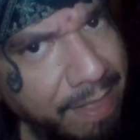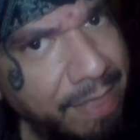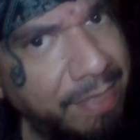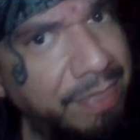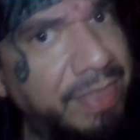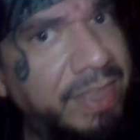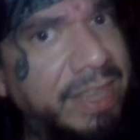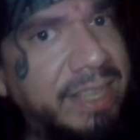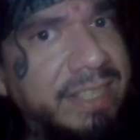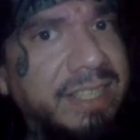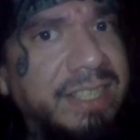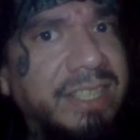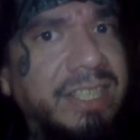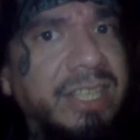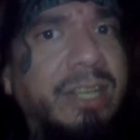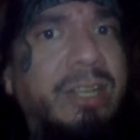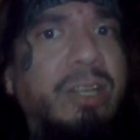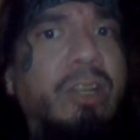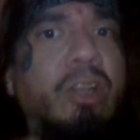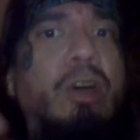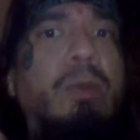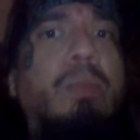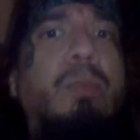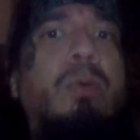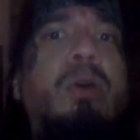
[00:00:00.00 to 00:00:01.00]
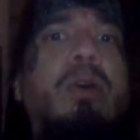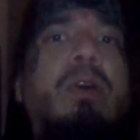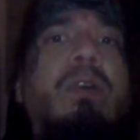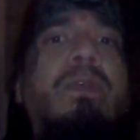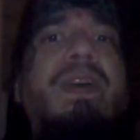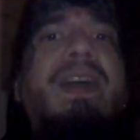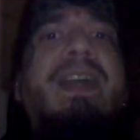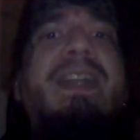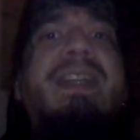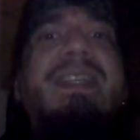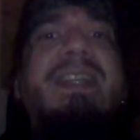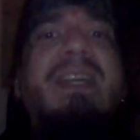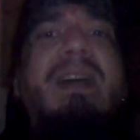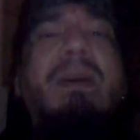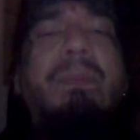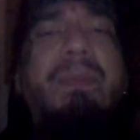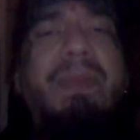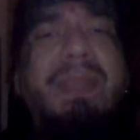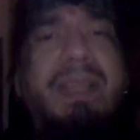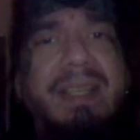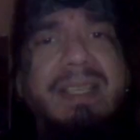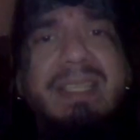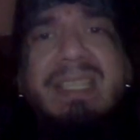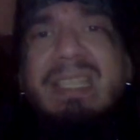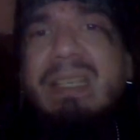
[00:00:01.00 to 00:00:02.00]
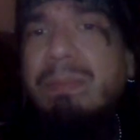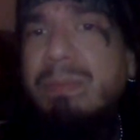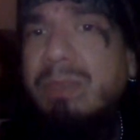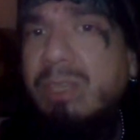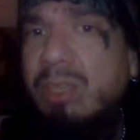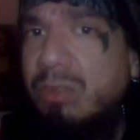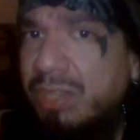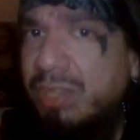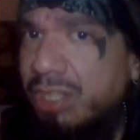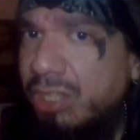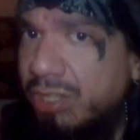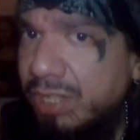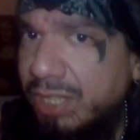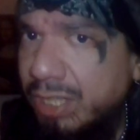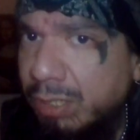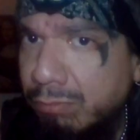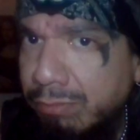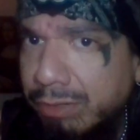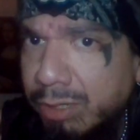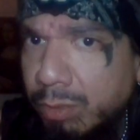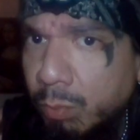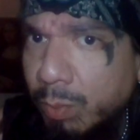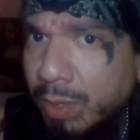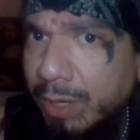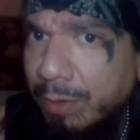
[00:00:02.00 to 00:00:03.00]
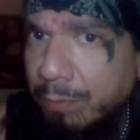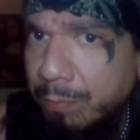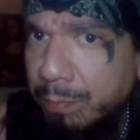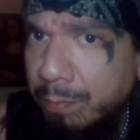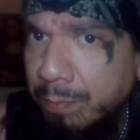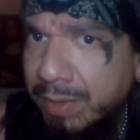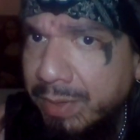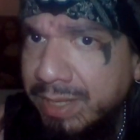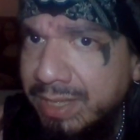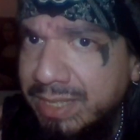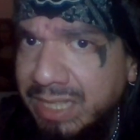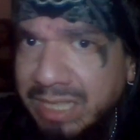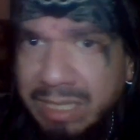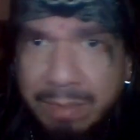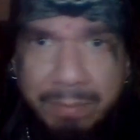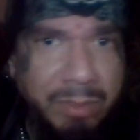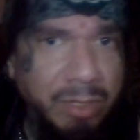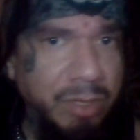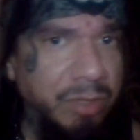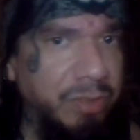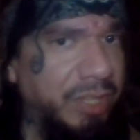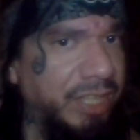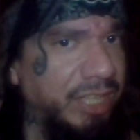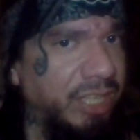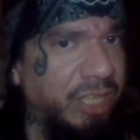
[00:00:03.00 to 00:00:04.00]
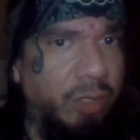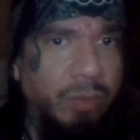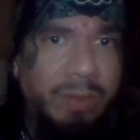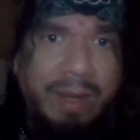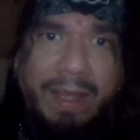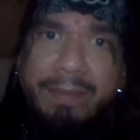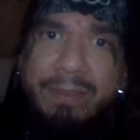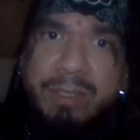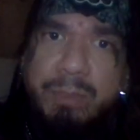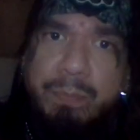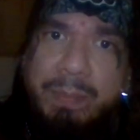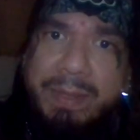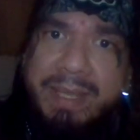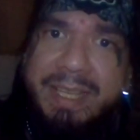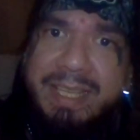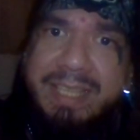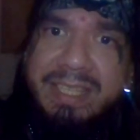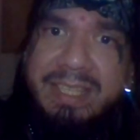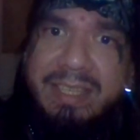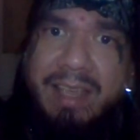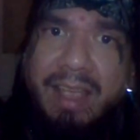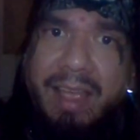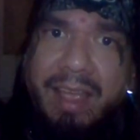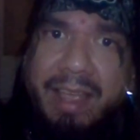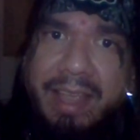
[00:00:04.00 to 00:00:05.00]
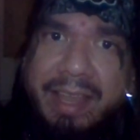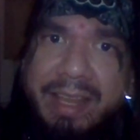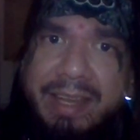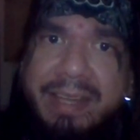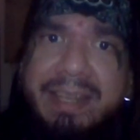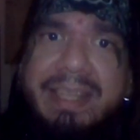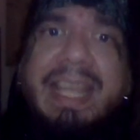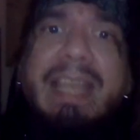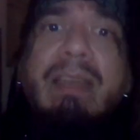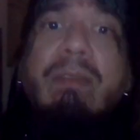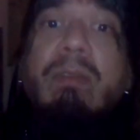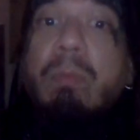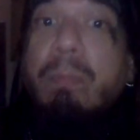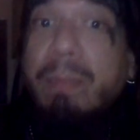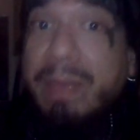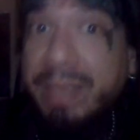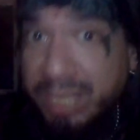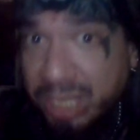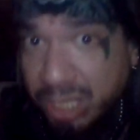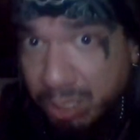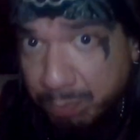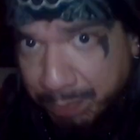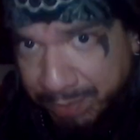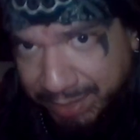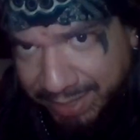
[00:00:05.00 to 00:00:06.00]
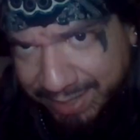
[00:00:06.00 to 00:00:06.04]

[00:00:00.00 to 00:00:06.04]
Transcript: This is a global event coming. Some of you think you can run away from it. Some of you think you don't have to pick a side. They will make you pick